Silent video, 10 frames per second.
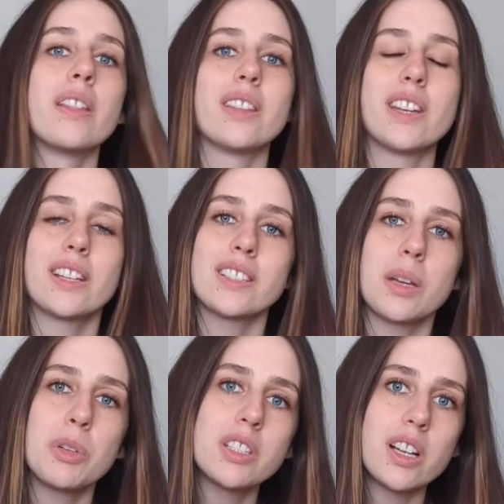The next
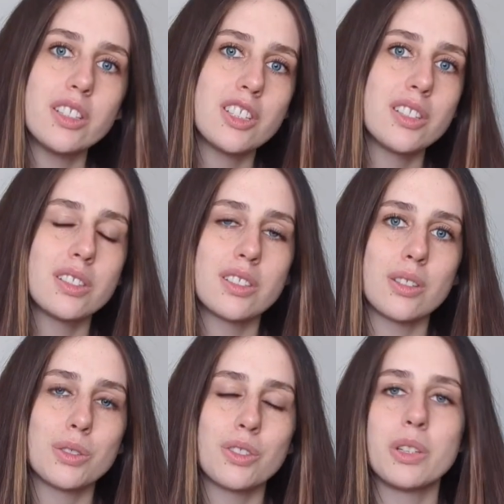type of touch is
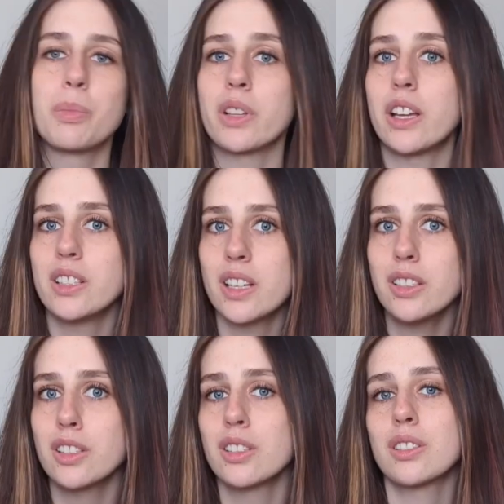socially polite
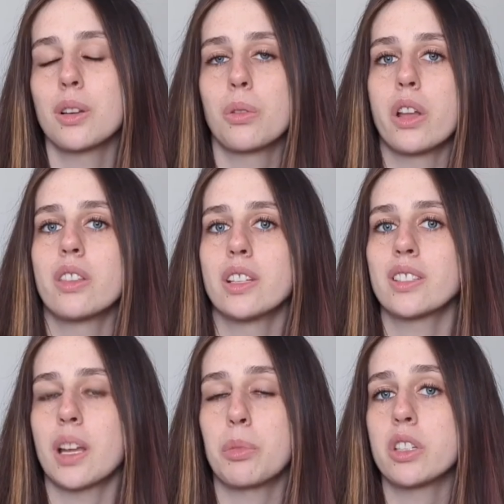touch. So
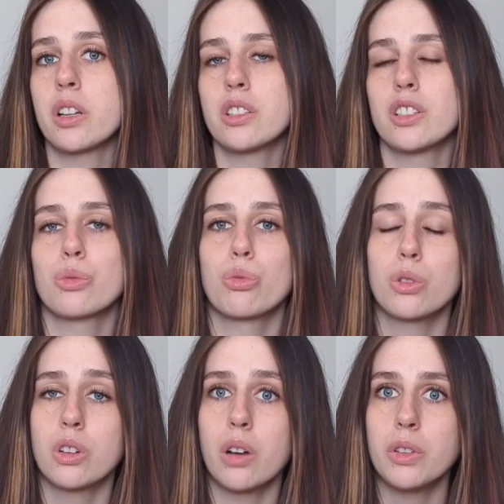this type of touch is
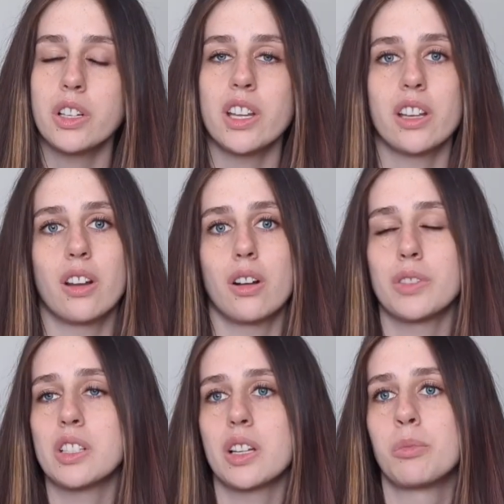role-governed and
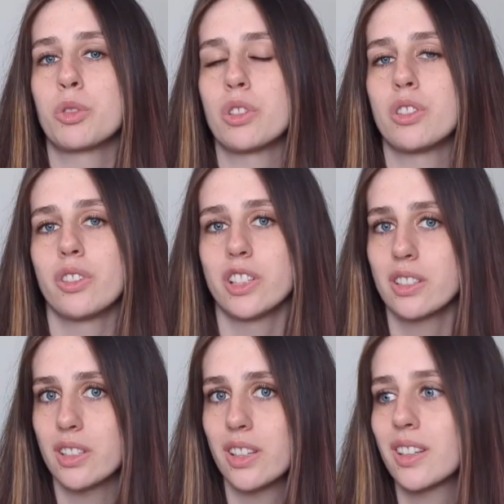oftentimes
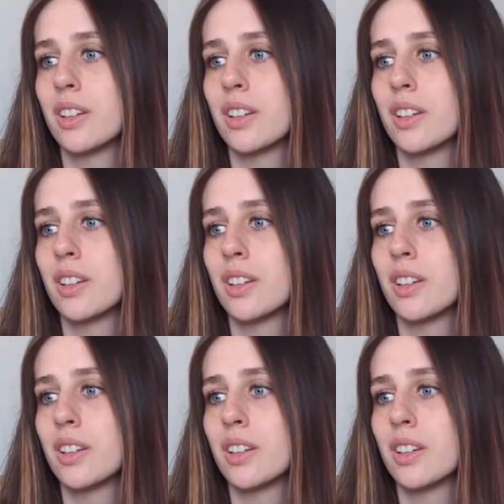ritualistic.